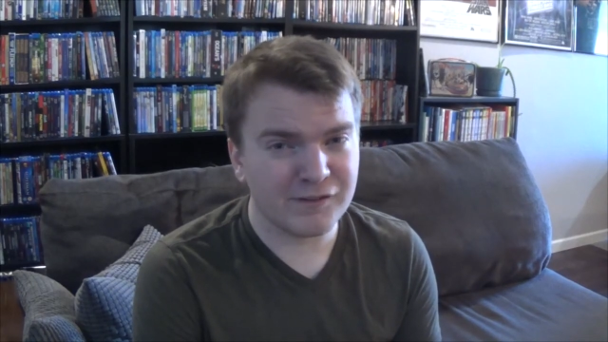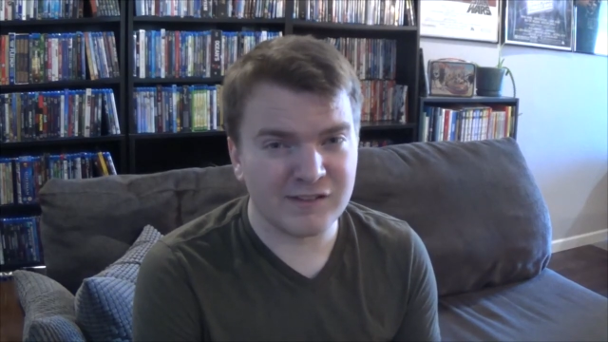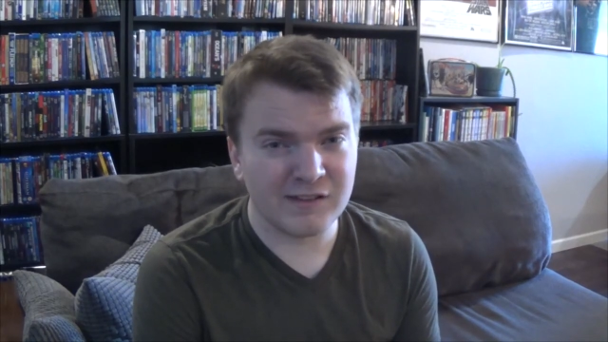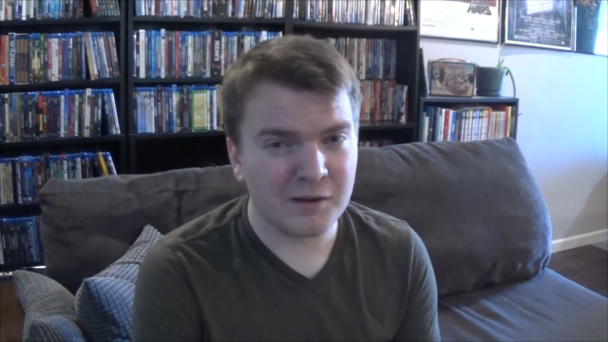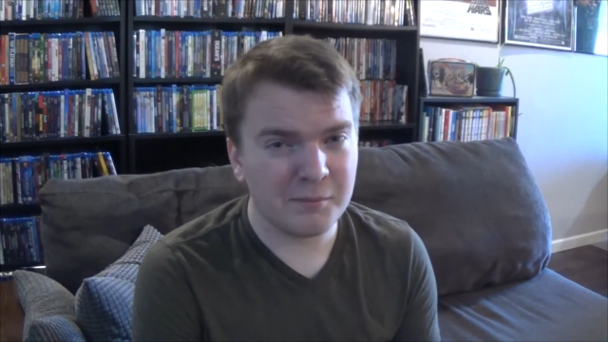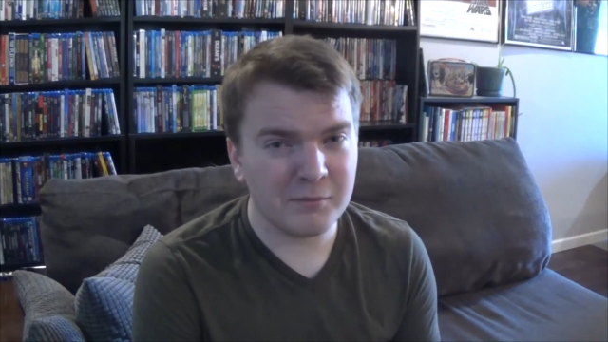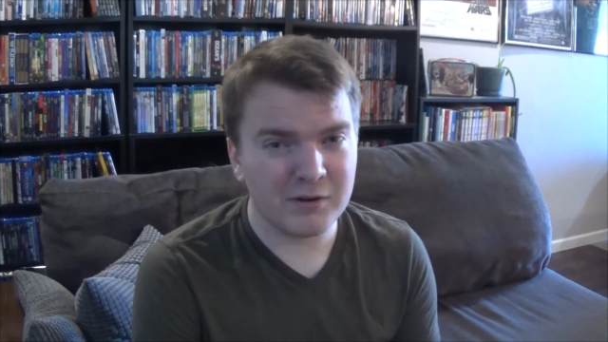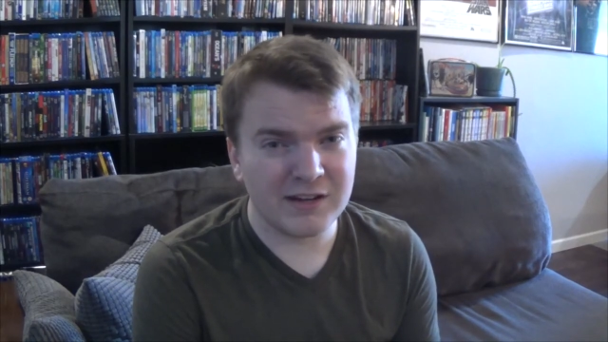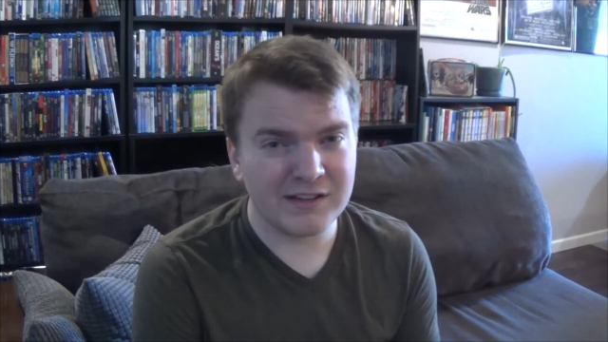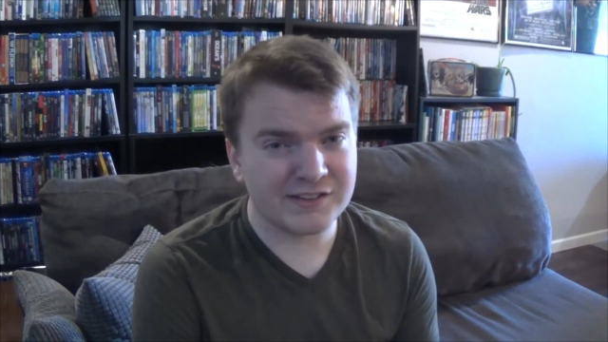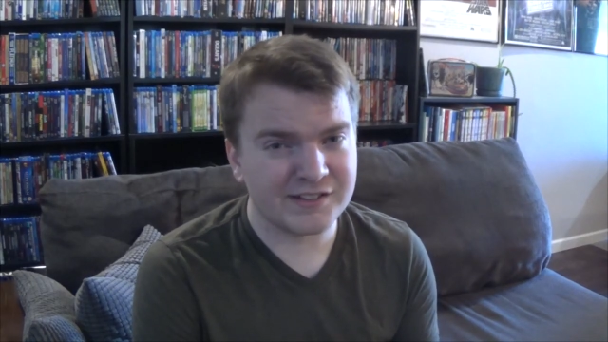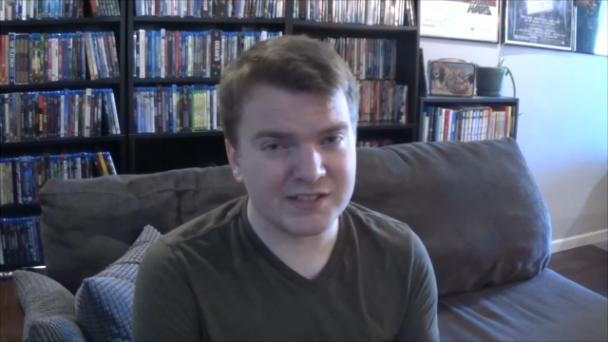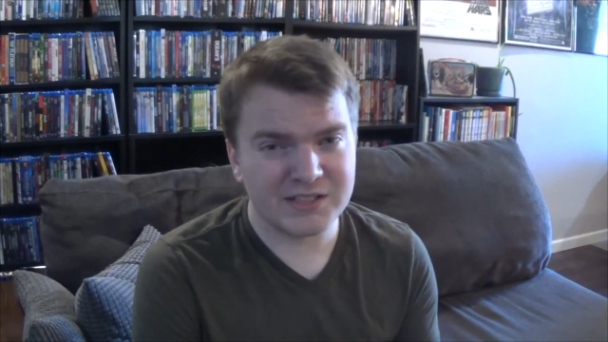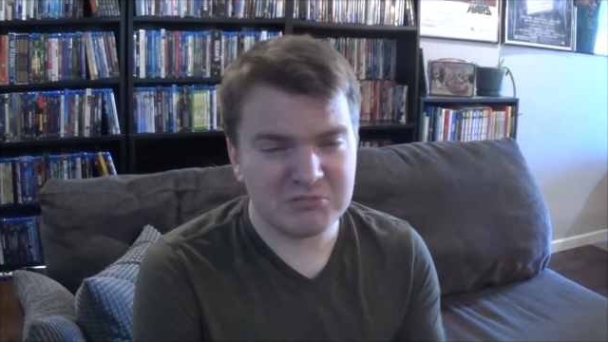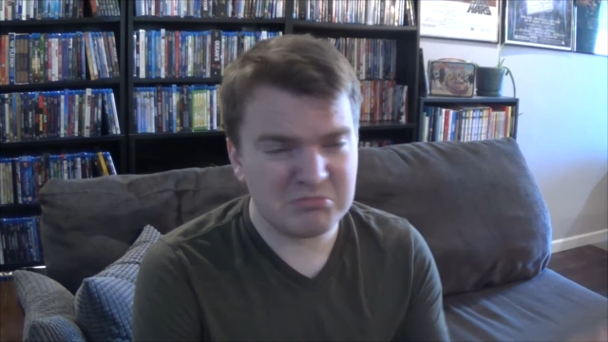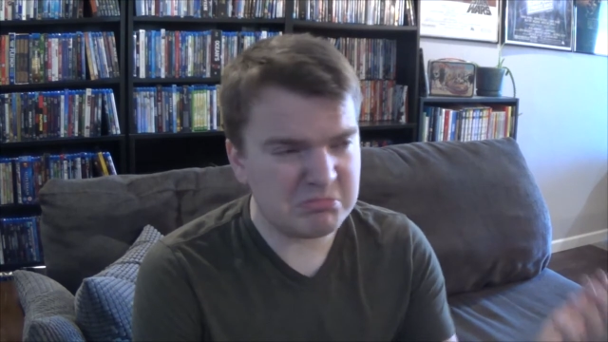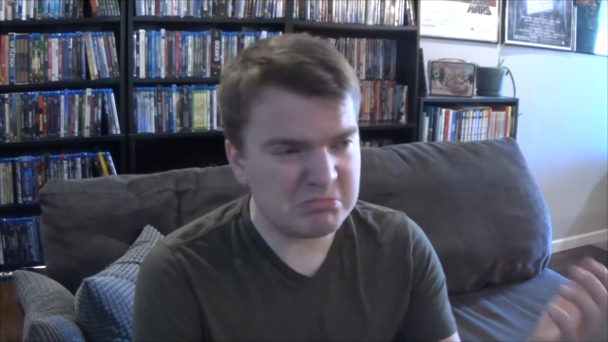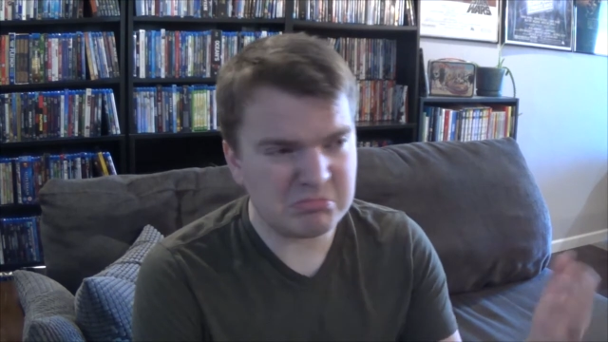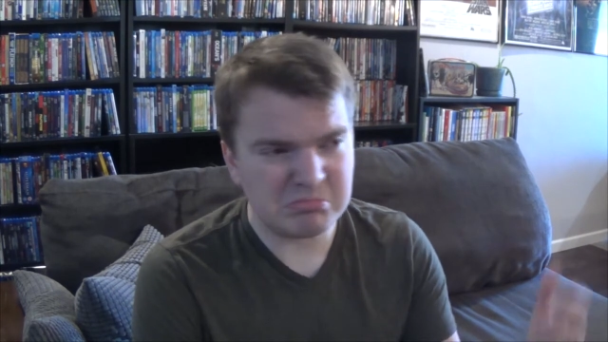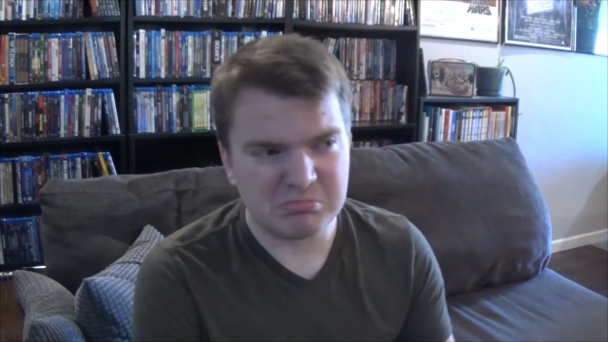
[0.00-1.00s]
some
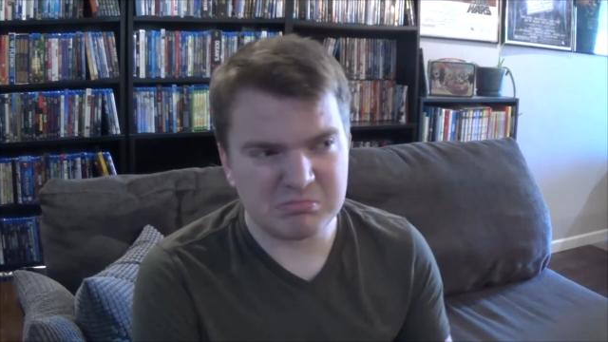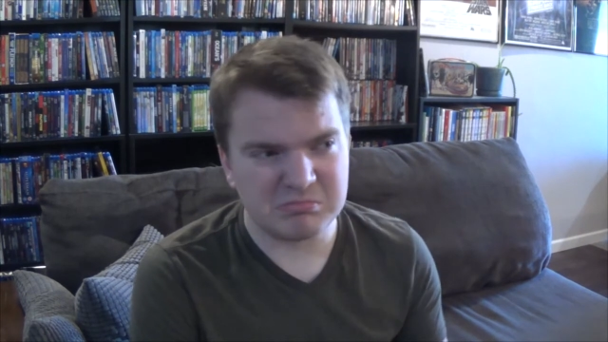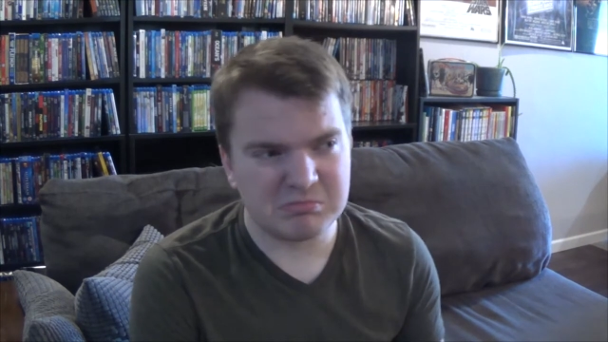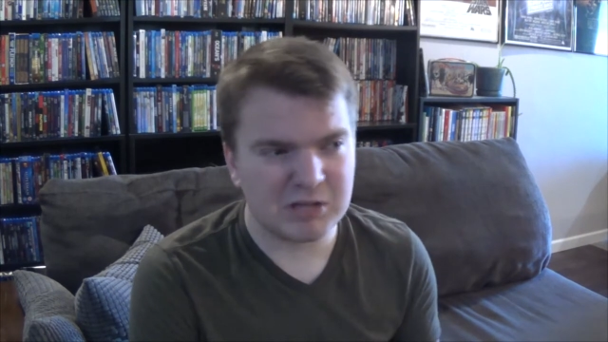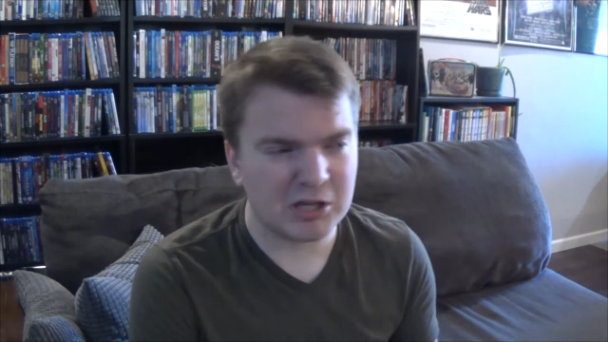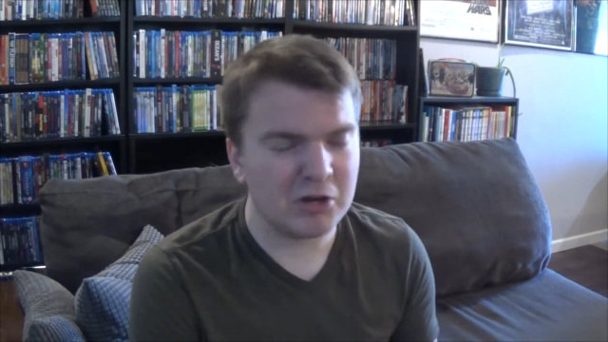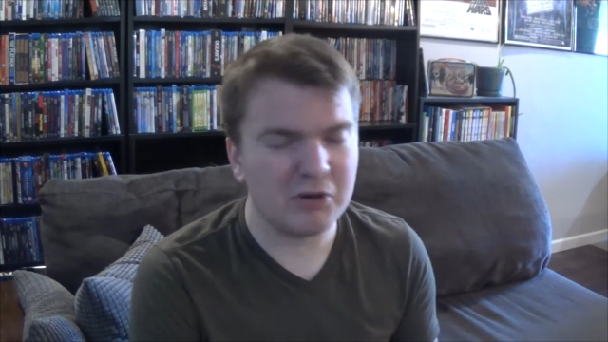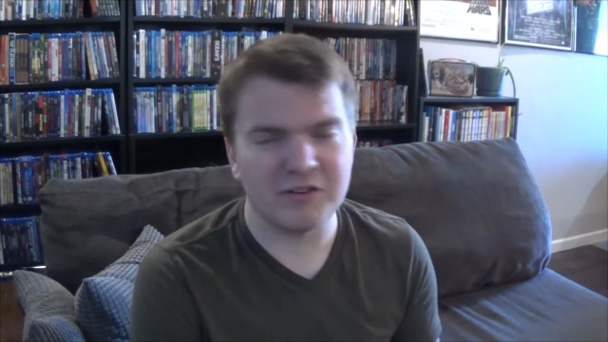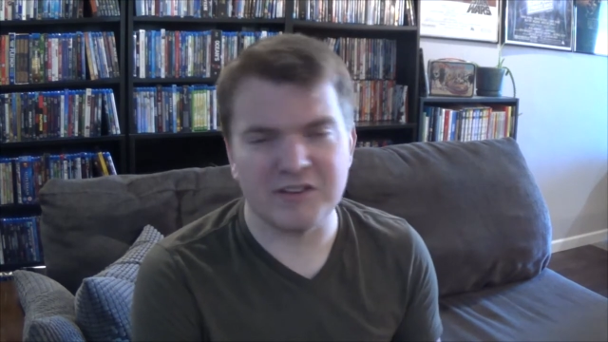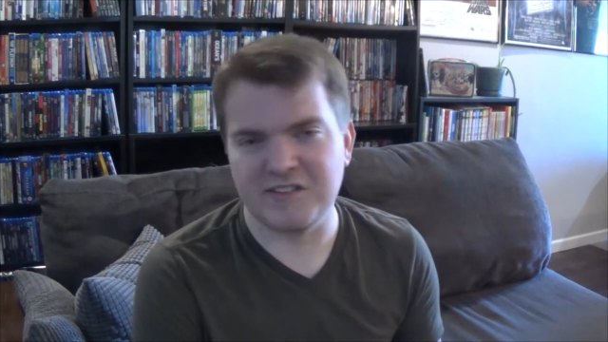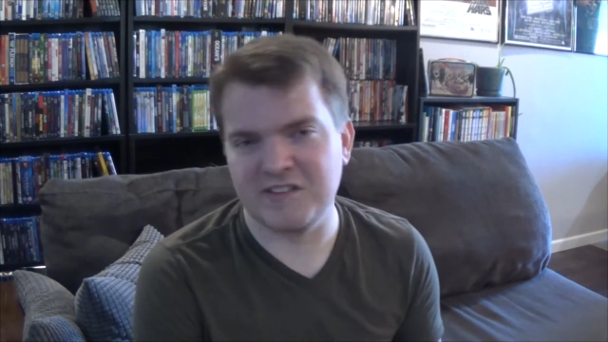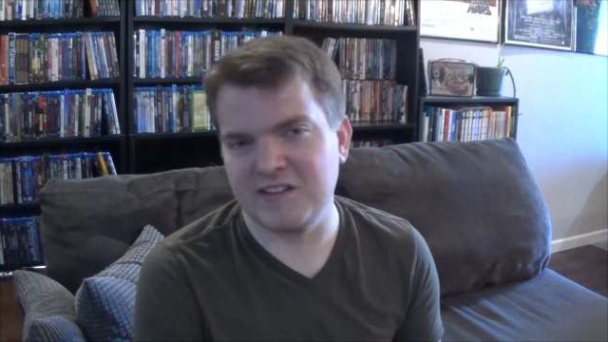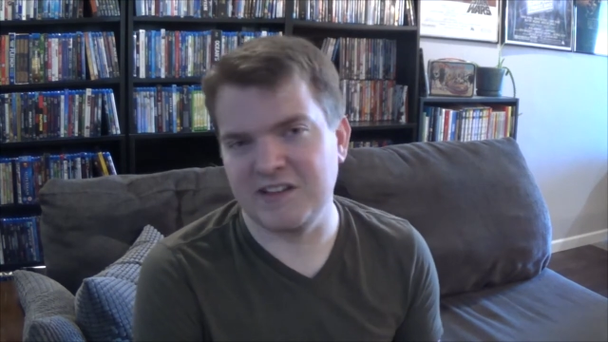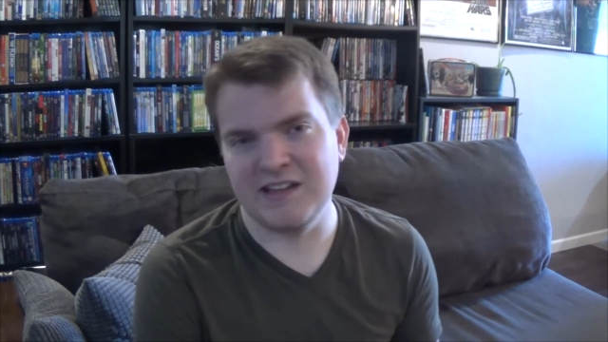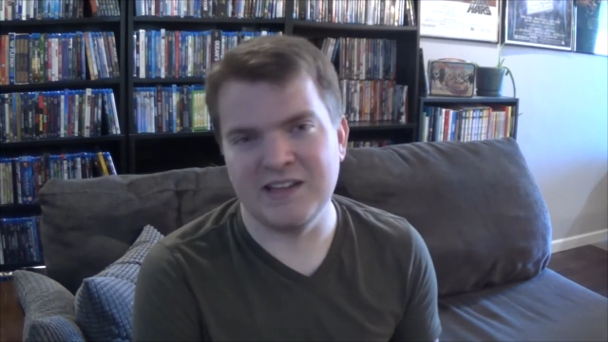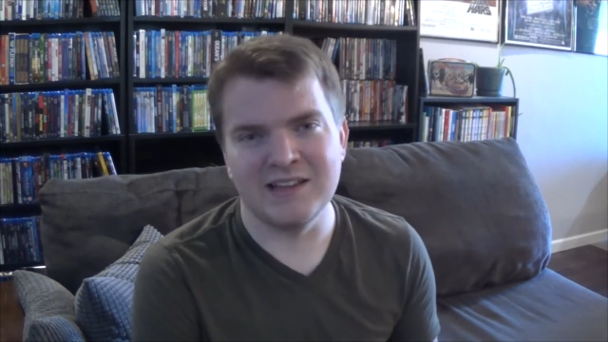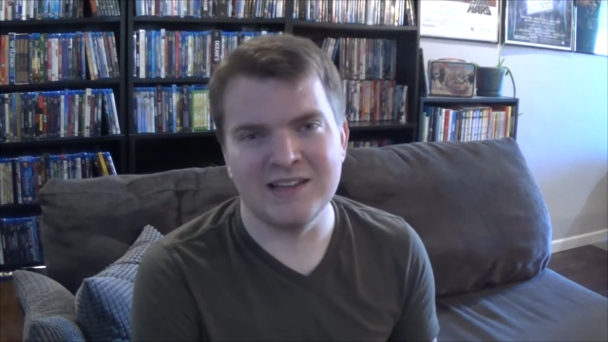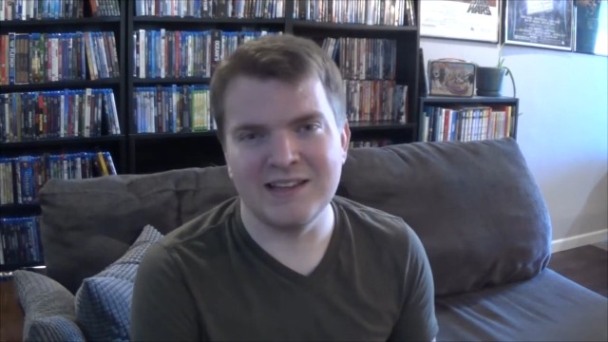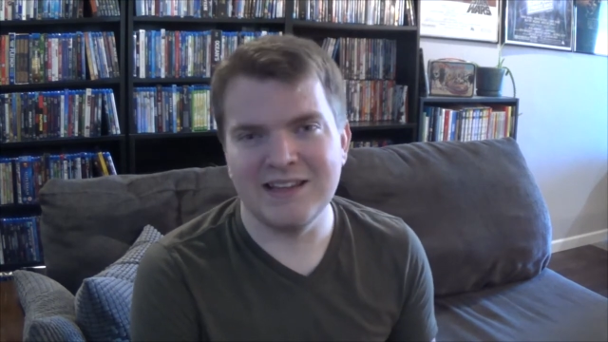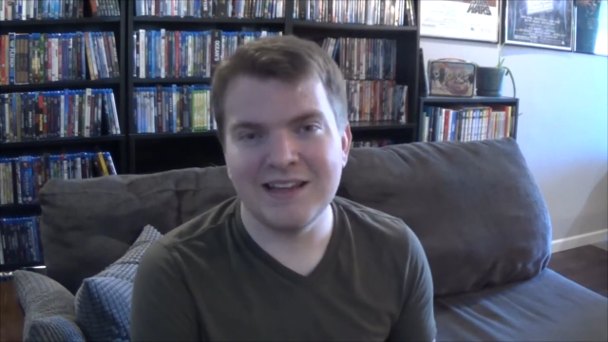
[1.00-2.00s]
reason, go
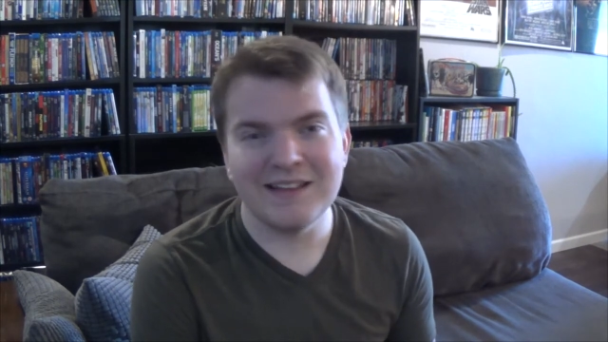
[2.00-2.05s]
see it.